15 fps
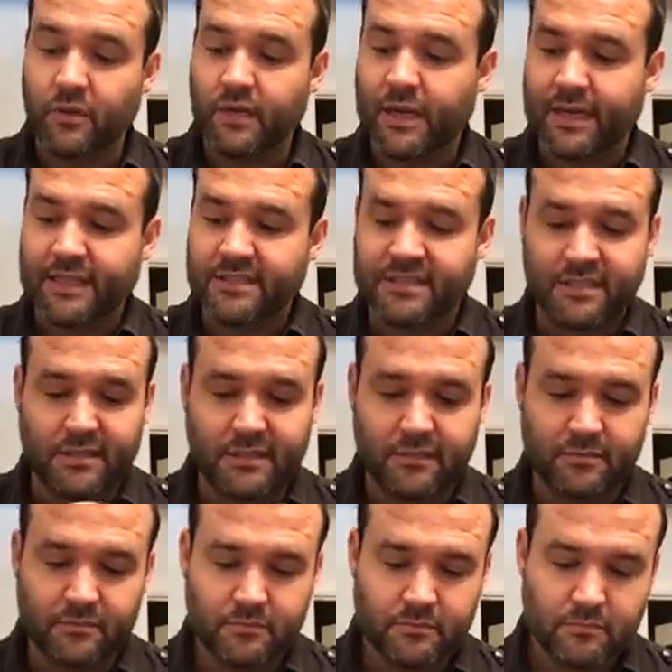I can see
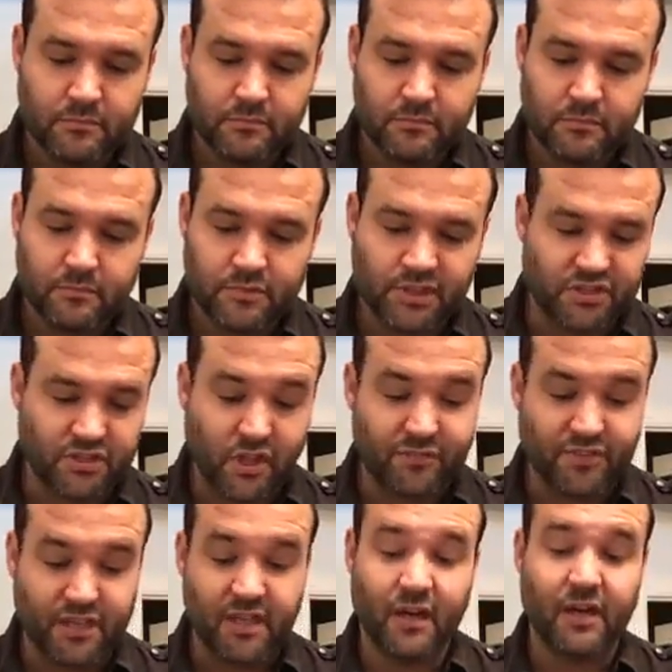just off the
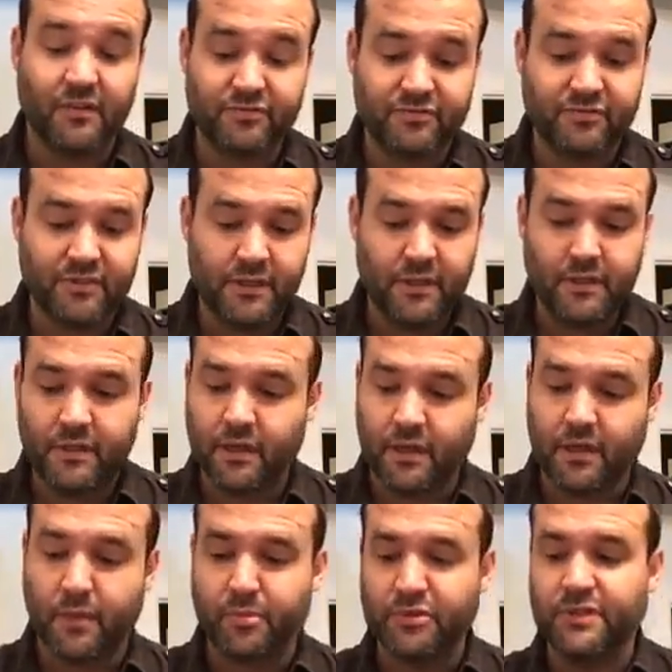cuff a
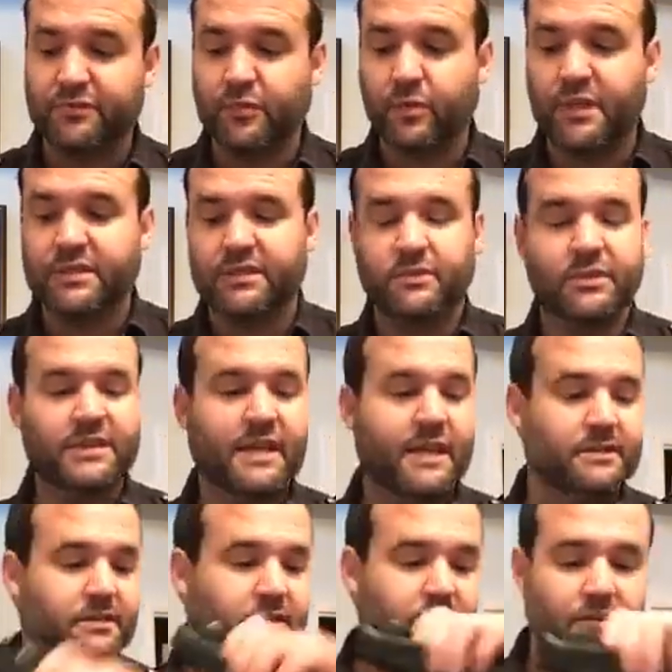couple different ways to attach
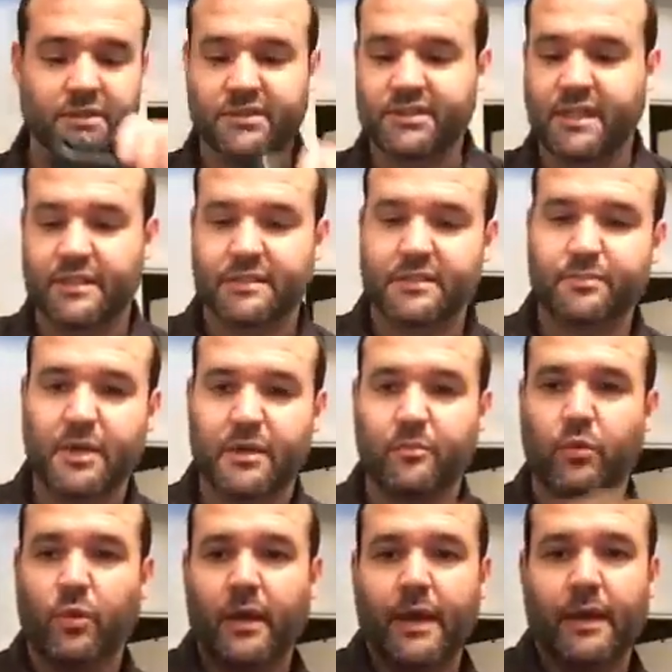it. So let's take this bad
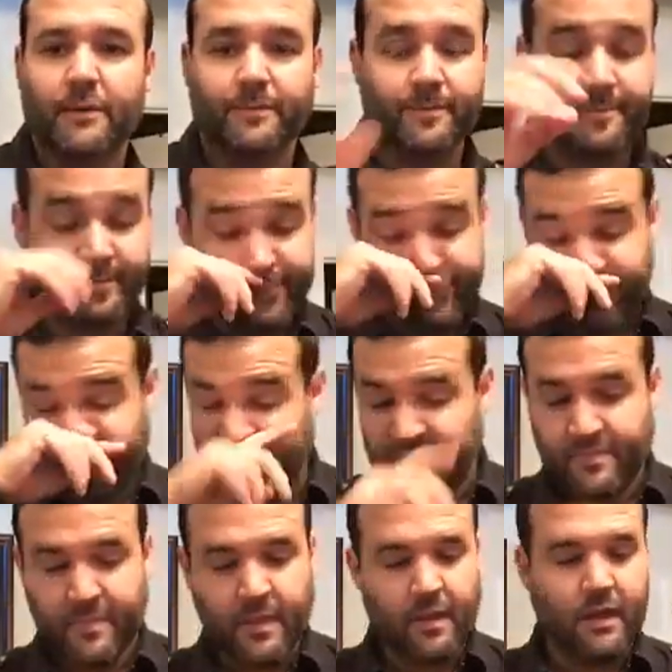boy out.
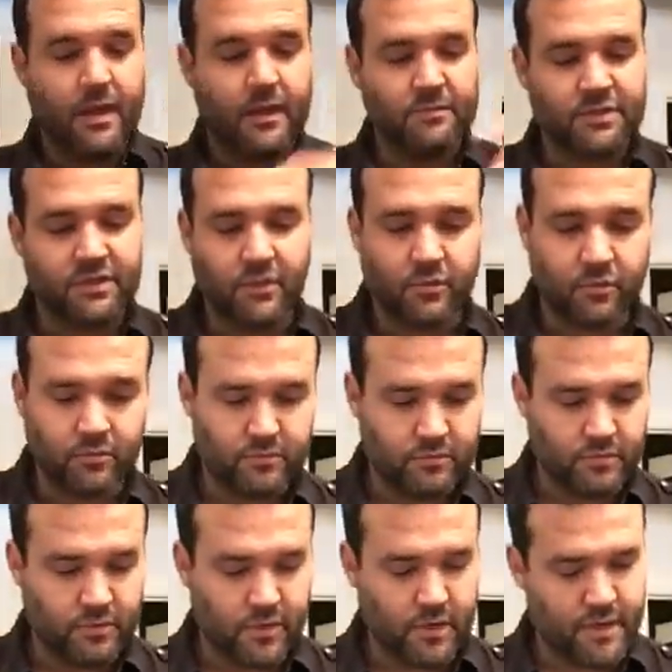All
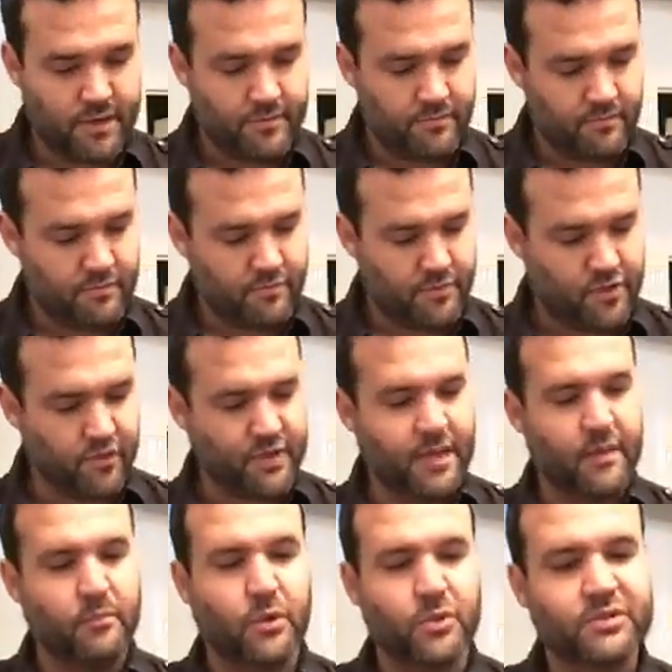right. So
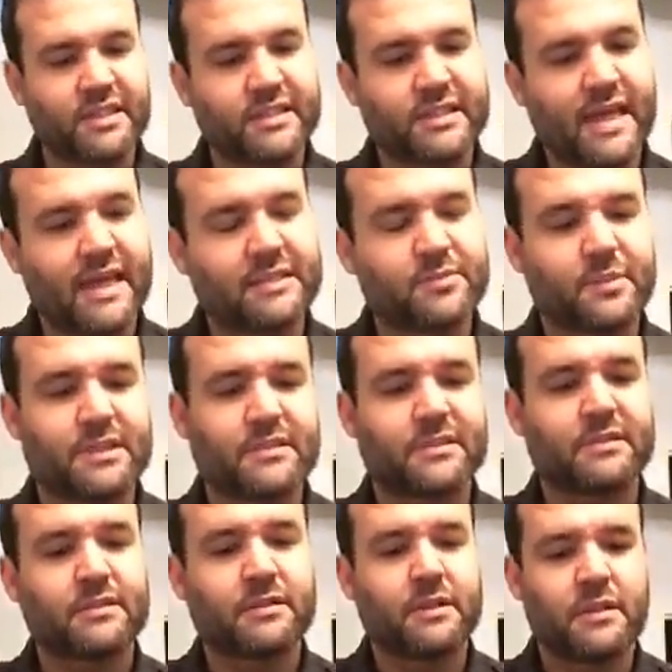again, multi-attachments.